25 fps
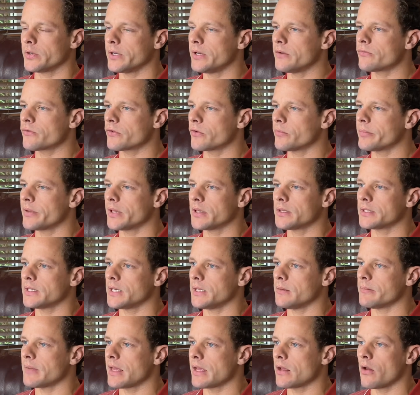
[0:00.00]

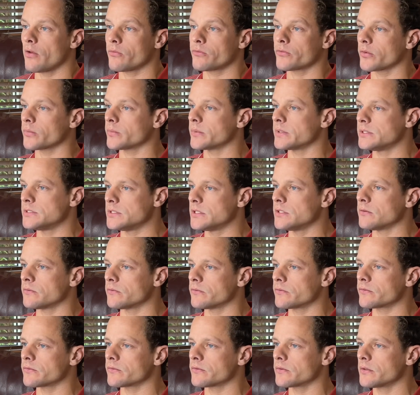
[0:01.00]
instability may also
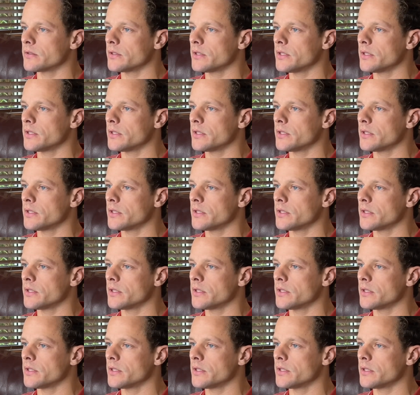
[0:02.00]
reduce.